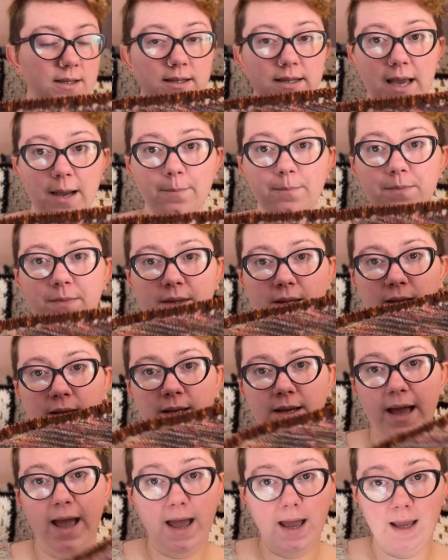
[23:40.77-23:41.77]
yeah,
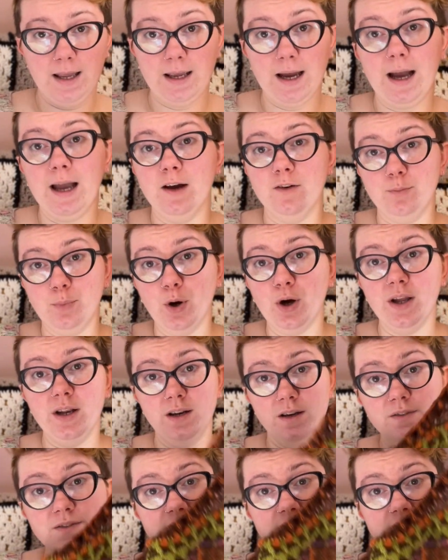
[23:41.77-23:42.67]
A, I have put enough